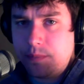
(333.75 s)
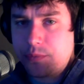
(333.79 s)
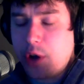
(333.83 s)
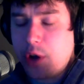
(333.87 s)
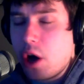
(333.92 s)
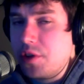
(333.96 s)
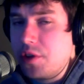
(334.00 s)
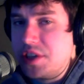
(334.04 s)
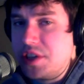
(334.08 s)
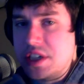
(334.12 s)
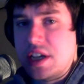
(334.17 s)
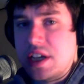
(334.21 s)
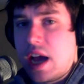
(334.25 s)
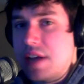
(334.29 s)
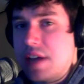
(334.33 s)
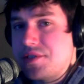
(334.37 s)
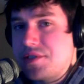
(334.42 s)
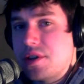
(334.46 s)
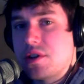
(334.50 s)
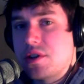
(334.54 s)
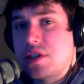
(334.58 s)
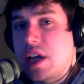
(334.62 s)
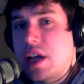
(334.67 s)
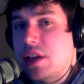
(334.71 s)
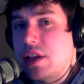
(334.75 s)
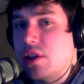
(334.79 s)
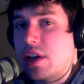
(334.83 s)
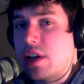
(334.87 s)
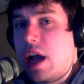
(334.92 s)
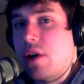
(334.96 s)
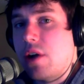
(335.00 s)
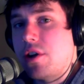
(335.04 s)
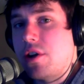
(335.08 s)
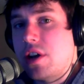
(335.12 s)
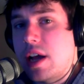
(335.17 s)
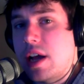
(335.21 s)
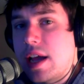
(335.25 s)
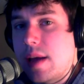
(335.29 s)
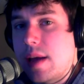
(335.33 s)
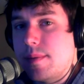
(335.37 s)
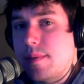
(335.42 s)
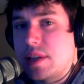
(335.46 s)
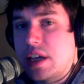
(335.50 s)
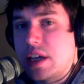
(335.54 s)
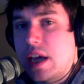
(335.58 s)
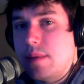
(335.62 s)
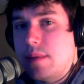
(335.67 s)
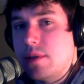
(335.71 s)
all these guys that are saying, look how good I am
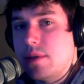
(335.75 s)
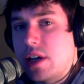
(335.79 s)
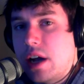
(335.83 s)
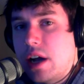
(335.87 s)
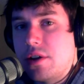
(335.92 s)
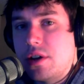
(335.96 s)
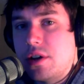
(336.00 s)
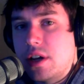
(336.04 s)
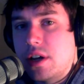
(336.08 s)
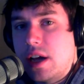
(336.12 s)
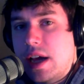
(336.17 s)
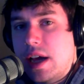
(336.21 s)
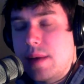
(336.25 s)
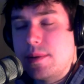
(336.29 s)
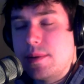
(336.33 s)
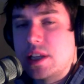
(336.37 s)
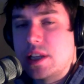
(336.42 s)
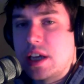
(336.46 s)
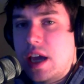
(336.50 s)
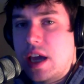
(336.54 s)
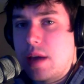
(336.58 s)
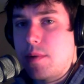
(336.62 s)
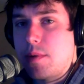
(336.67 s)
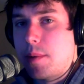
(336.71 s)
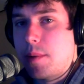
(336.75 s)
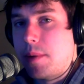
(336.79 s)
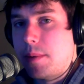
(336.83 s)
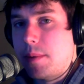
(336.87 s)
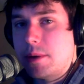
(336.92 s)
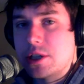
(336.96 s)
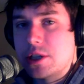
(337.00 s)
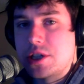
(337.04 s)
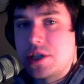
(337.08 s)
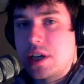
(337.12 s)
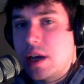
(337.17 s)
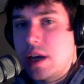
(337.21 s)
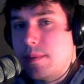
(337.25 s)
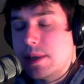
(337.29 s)
at the game, look how good I am at the game, I'm MLG,